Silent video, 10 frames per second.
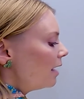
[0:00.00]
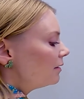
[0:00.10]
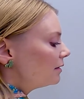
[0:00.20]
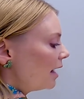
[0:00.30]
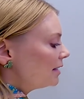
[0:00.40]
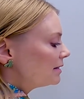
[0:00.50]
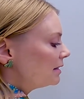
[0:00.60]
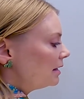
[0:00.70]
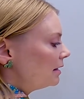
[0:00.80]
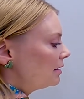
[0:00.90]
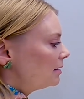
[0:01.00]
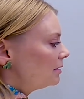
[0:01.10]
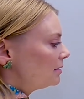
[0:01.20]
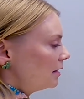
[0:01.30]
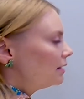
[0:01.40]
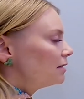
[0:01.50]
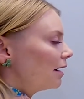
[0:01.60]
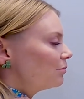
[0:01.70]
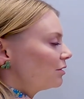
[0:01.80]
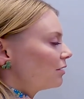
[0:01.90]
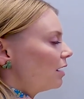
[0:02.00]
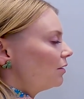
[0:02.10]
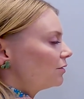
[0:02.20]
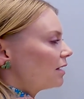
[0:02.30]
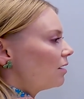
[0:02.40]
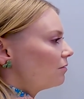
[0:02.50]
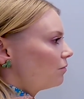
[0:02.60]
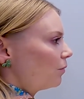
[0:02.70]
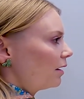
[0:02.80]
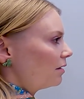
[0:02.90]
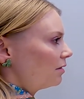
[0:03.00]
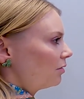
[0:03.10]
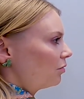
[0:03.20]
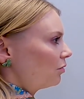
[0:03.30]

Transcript: And then lastly, taking time to ground yourself with